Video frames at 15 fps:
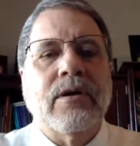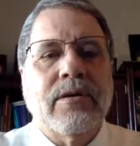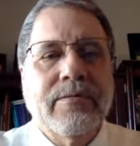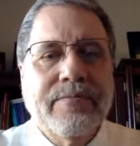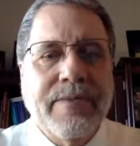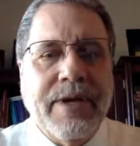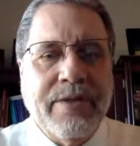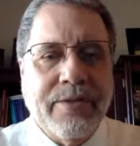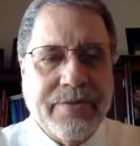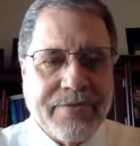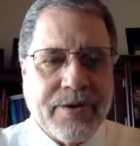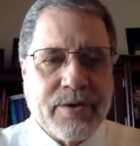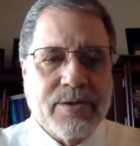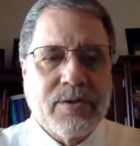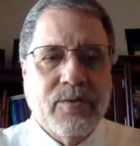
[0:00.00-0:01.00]
are. And the
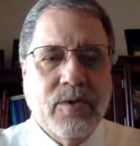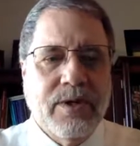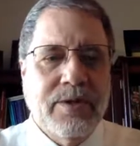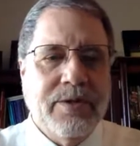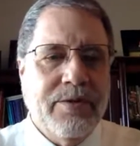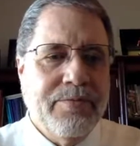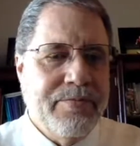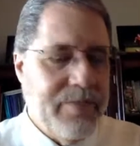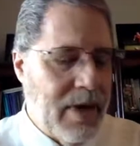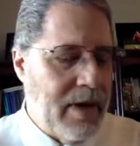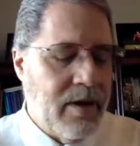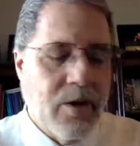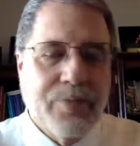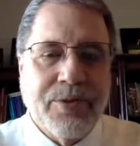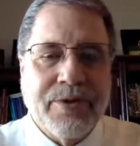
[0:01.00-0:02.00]
first one
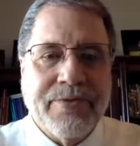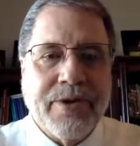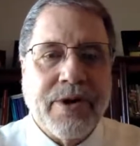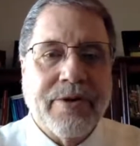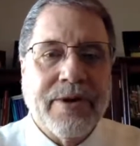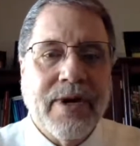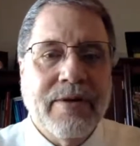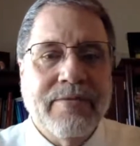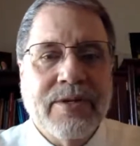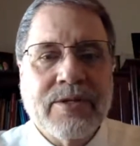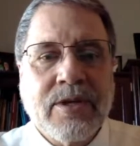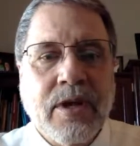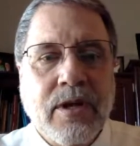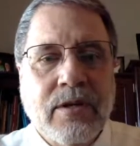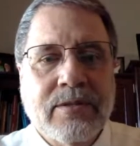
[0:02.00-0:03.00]
I hope you've heard of
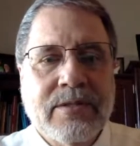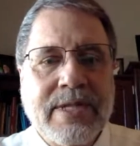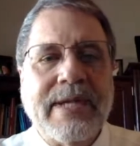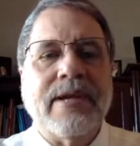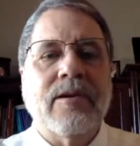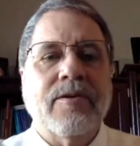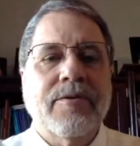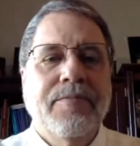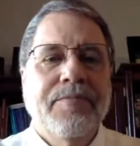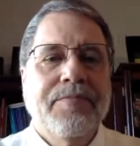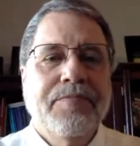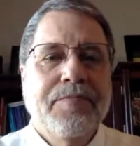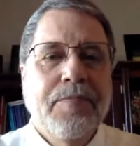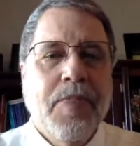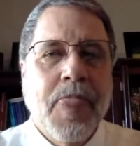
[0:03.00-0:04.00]
is called Tinker.
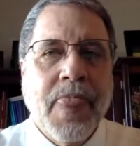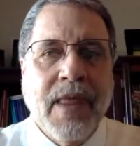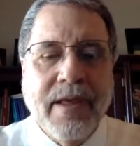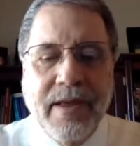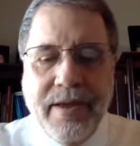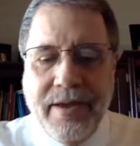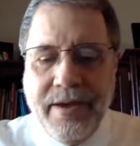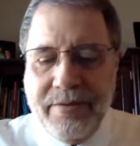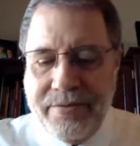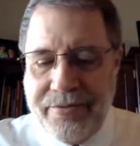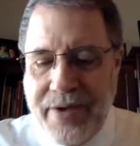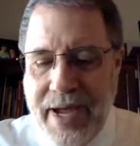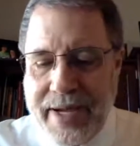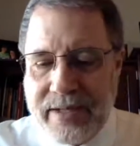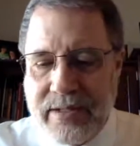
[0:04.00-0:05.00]
In
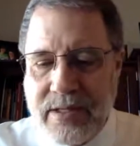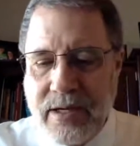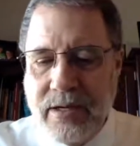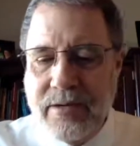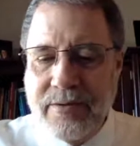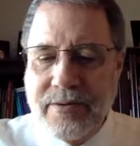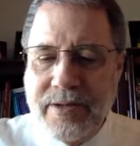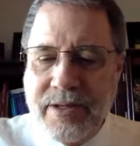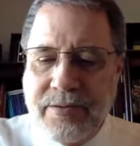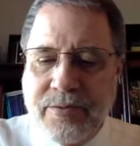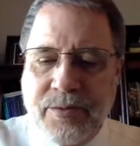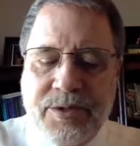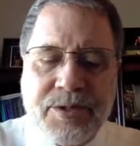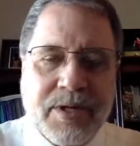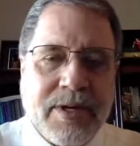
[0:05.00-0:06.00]
fact,
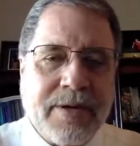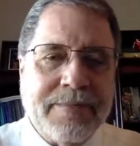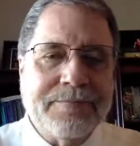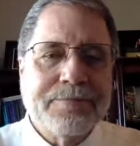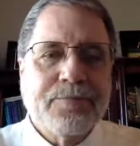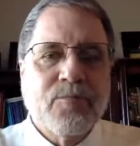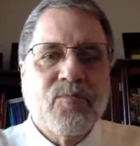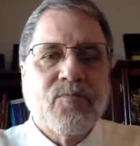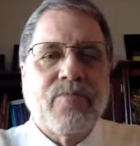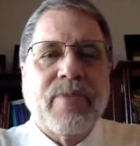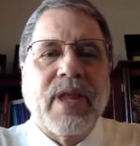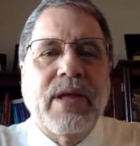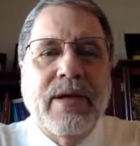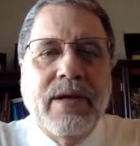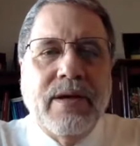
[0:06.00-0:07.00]
it was
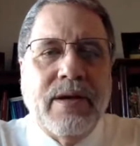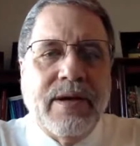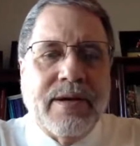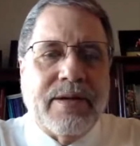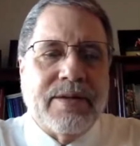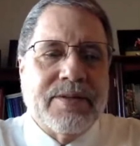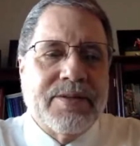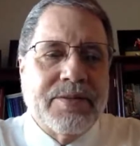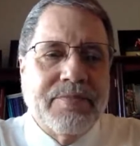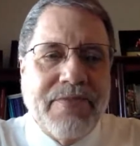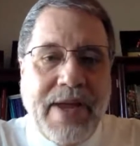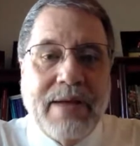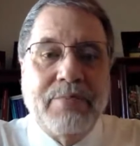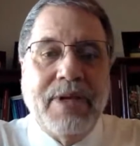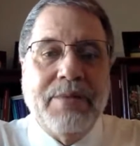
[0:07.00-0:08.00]
some
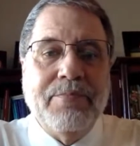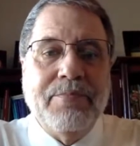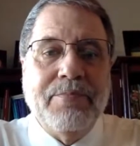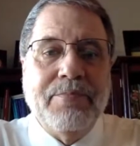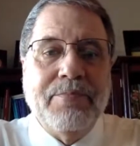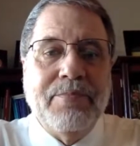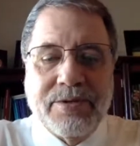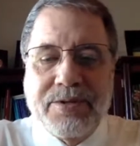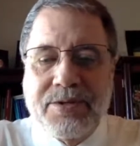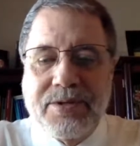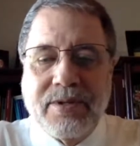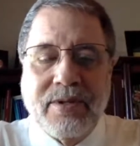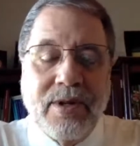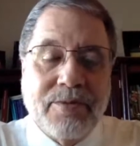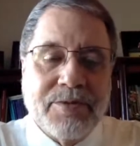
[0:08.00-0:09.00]
family members,
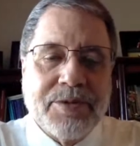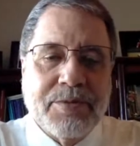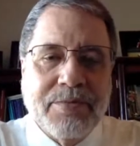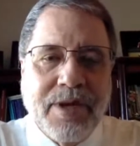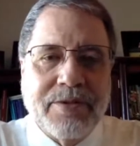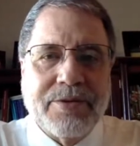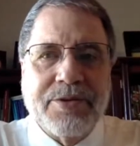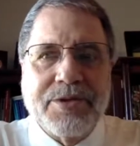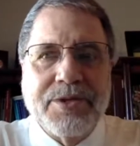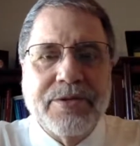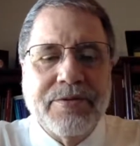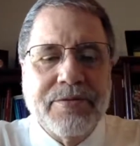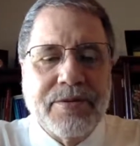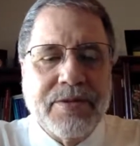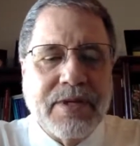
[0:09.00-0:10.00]
along with some other
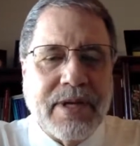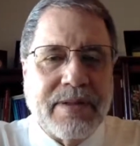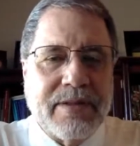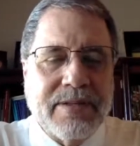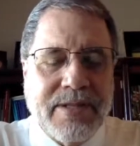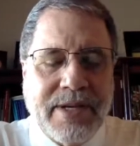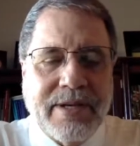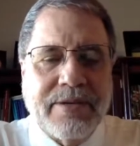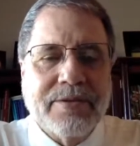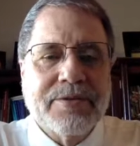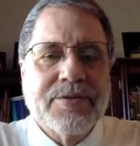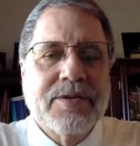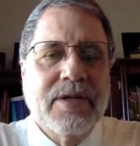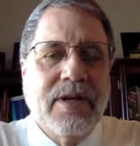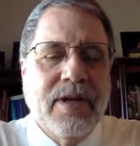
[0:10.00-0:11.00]
students, the
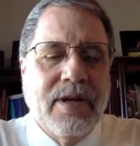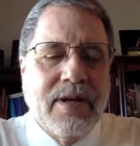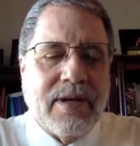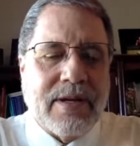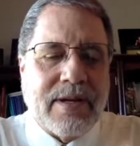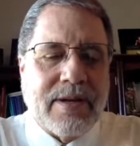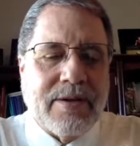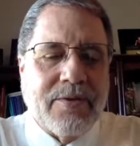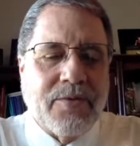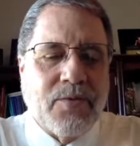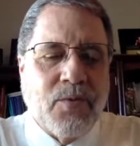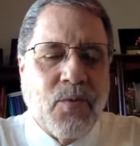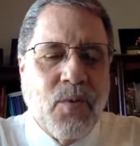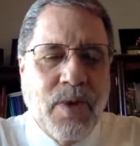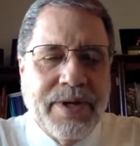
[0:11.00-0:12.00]
Tinkers.
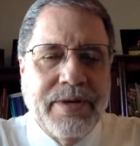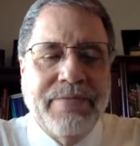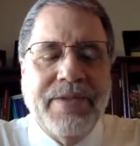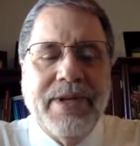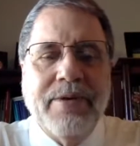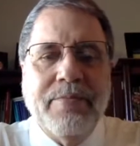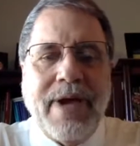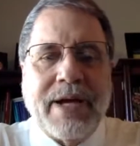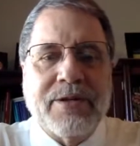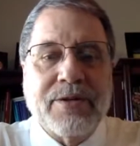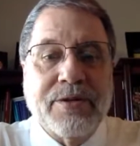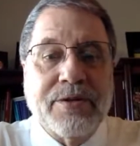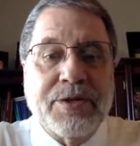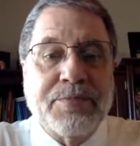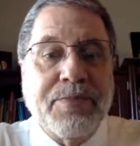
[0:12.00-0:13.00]
One of them
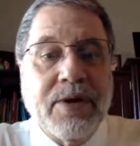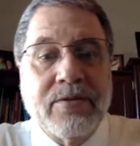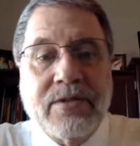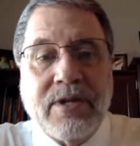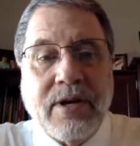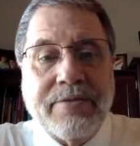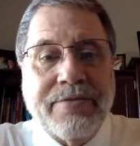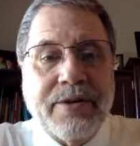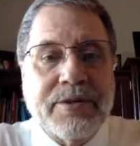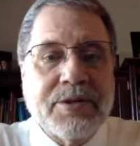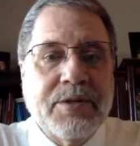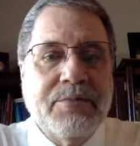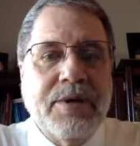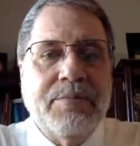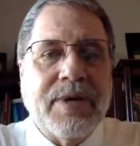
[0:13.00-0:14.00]
actually spoke to our First
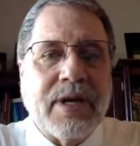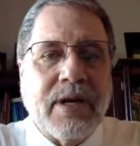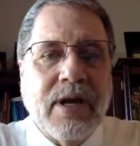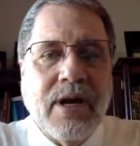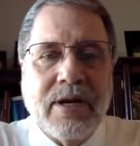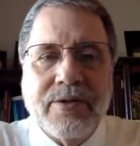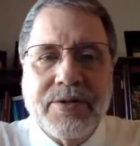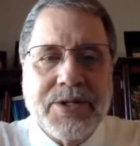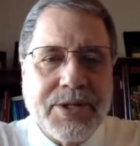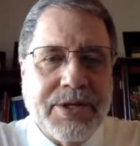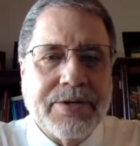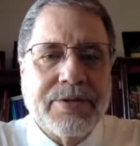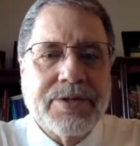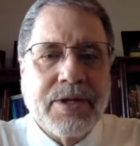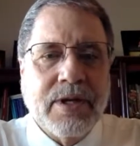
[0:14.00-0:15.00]
Amendment Congress
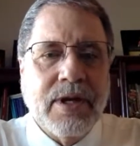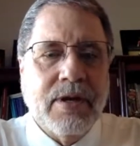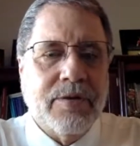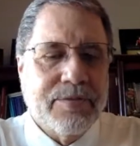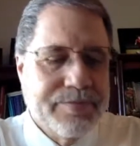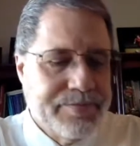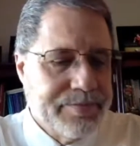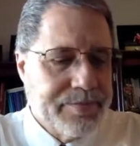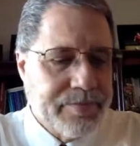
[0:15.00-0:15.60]
years ago.